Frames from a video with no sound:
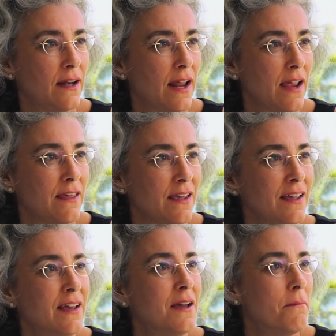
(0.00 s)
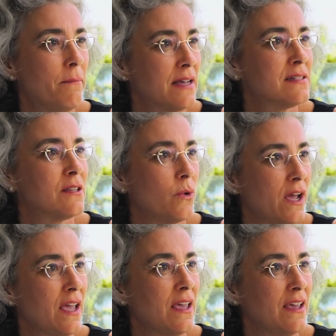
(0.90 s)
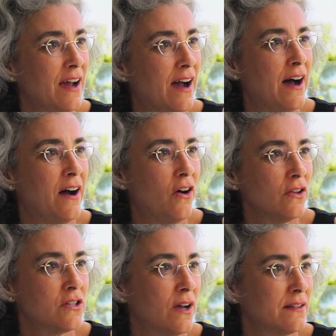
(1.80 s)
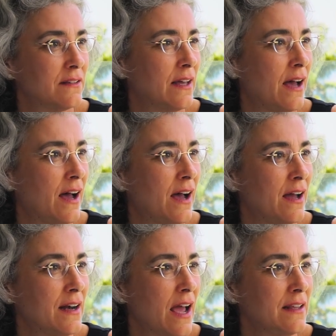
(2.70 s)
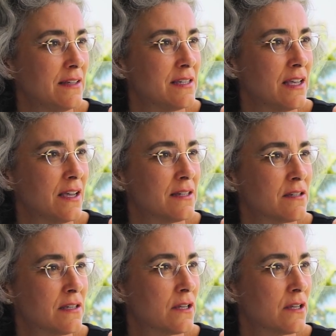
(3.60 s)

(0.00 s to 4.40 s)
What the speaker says: lady, passed away also at 96. Six